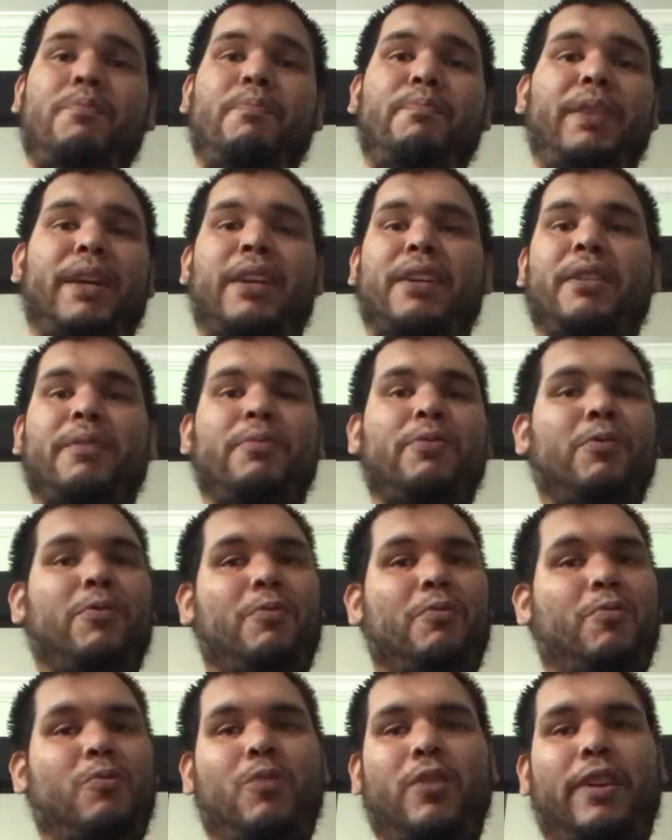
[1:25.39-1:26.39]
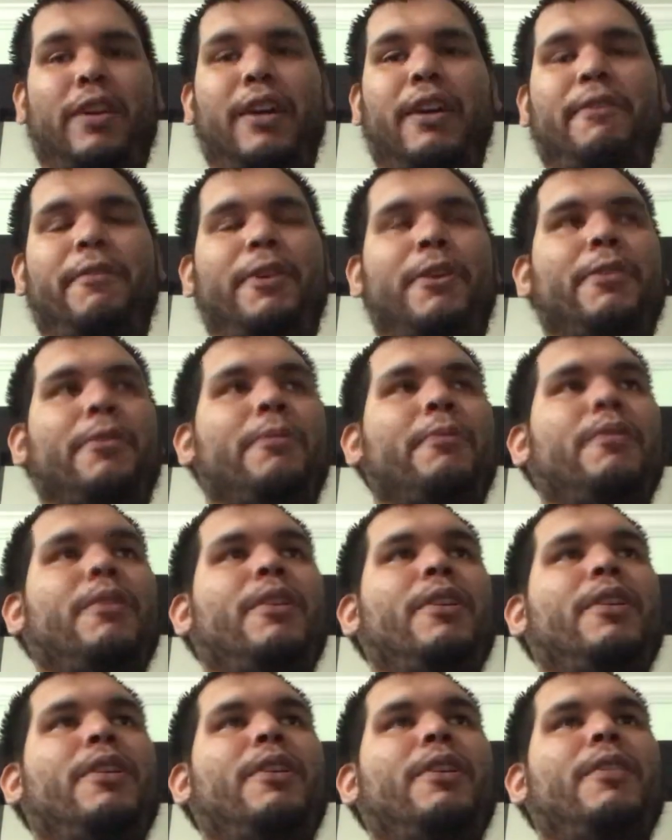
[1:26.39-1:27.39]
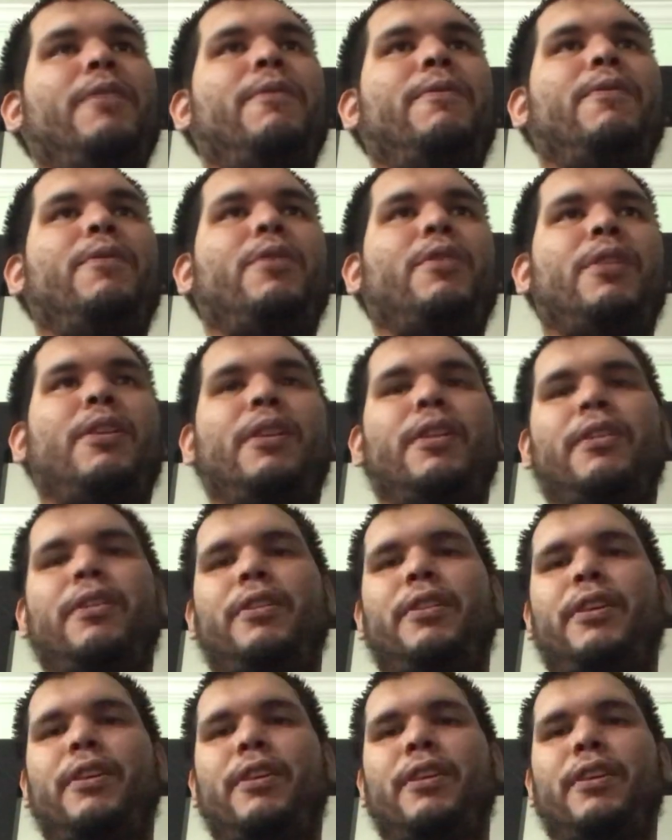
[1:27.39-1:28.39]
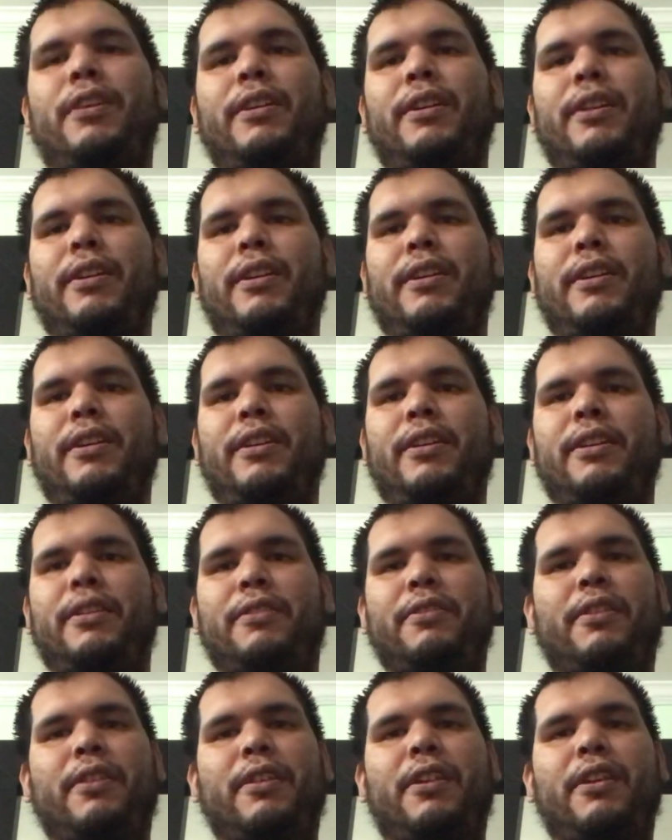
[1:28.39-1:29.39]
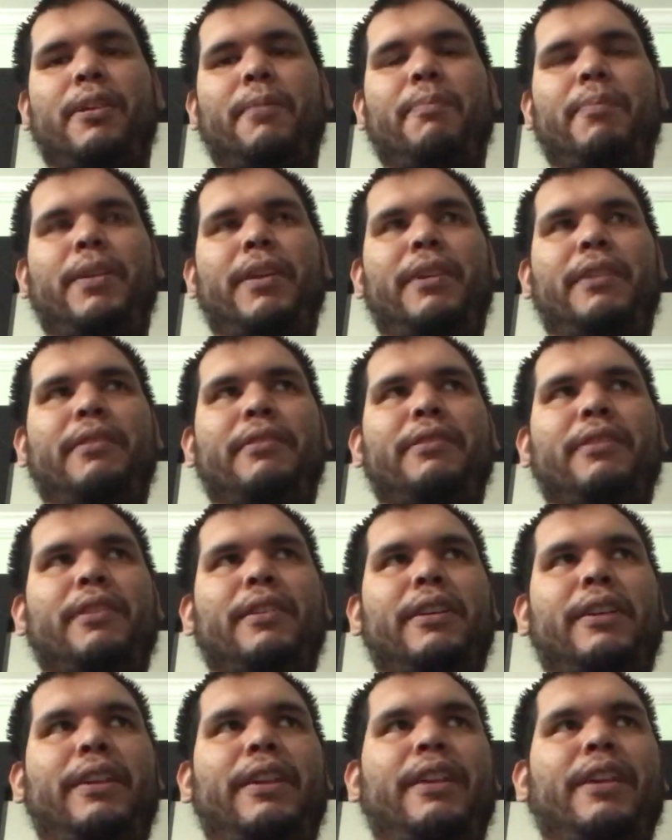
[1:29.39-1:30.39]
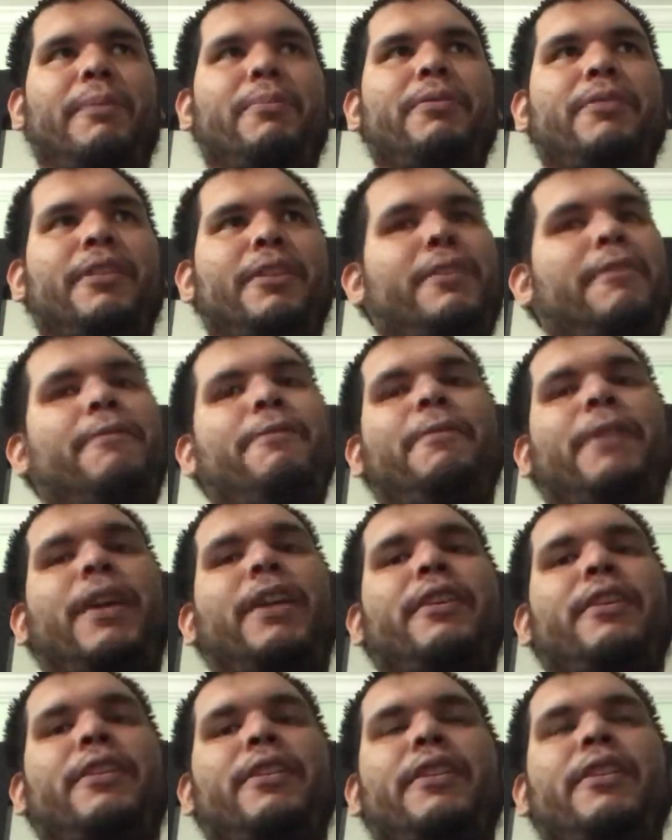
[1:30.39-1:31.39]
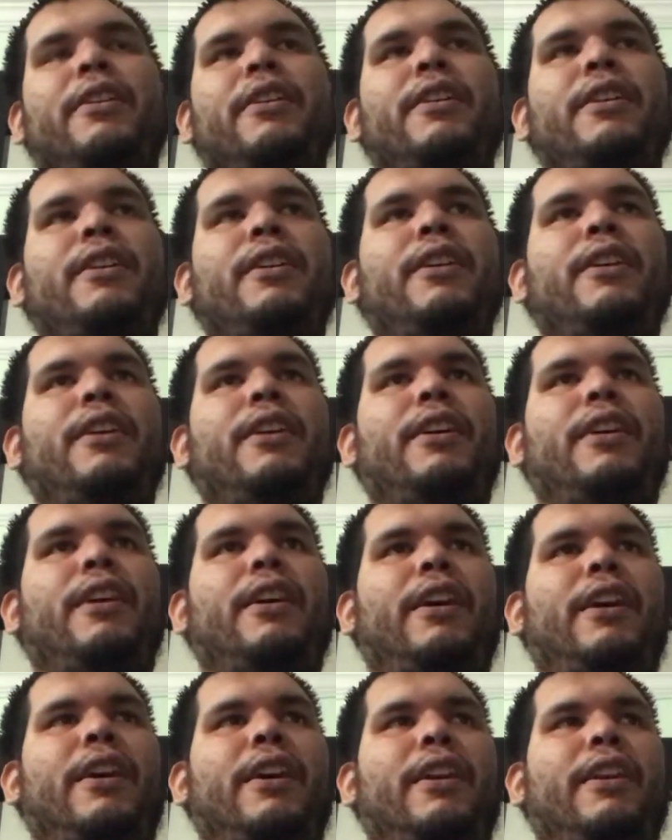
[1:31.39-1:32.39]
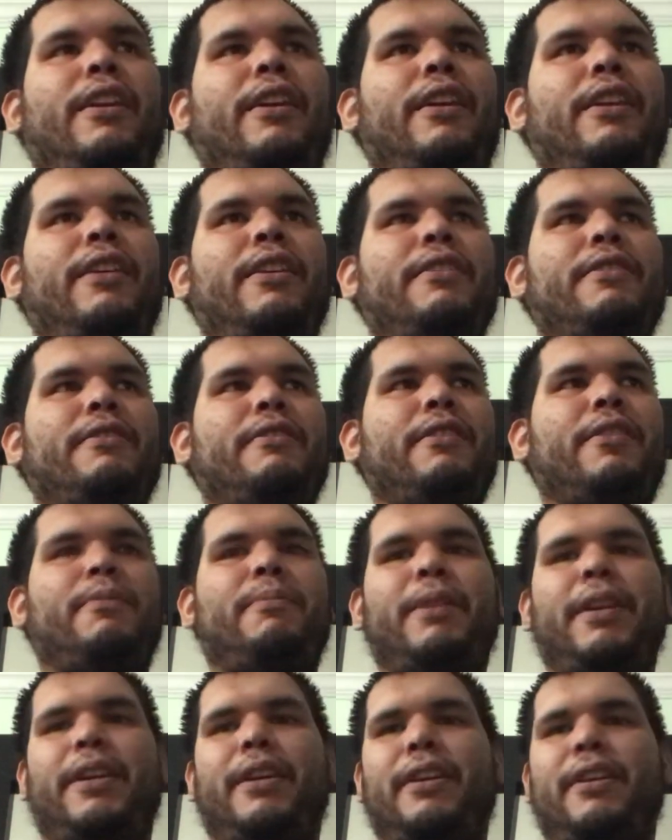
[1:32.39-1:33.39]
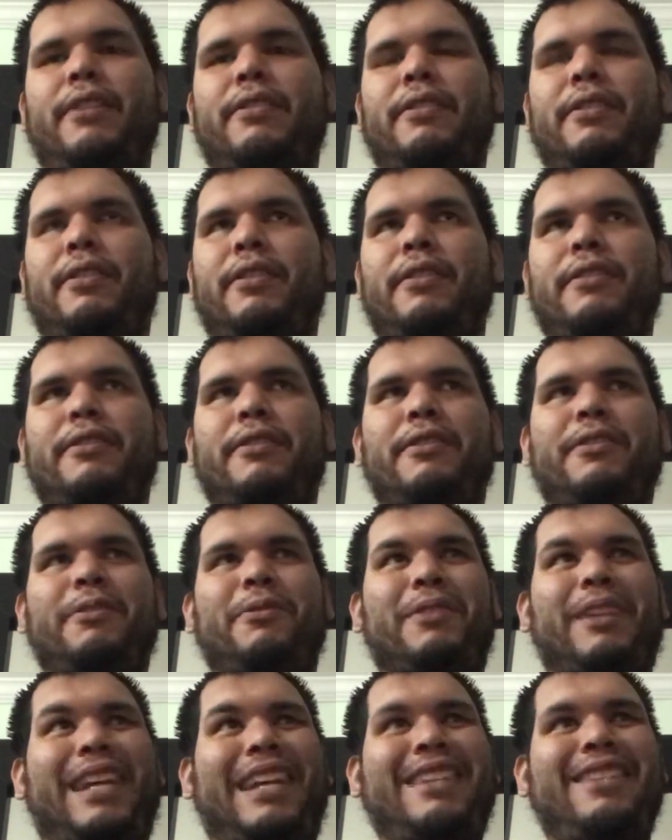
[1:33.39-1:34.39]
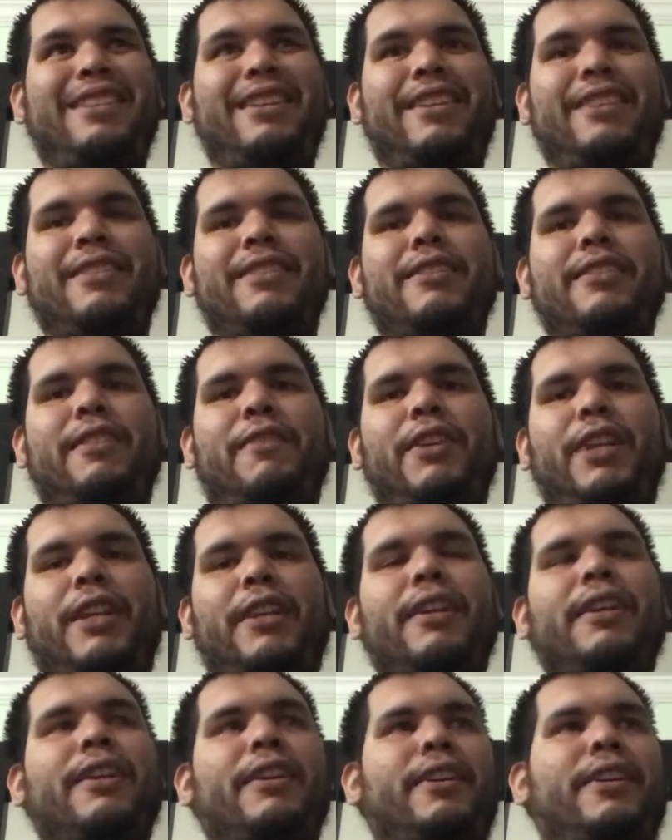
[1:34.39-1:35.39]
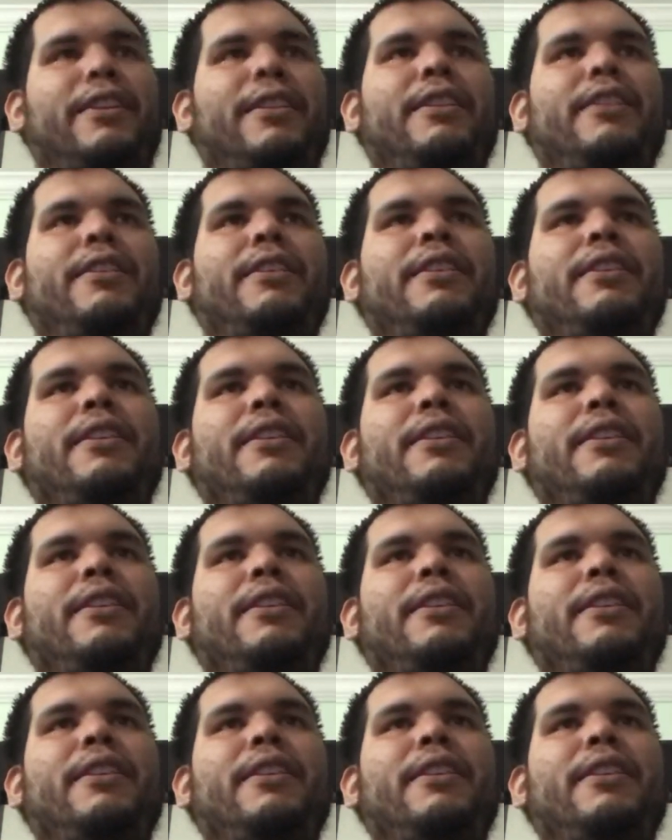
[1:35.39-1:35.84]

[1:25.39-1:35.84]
pickups, and what have you for other guitar companies like Gibson and Fender, and they didn't start making guitars until 1979.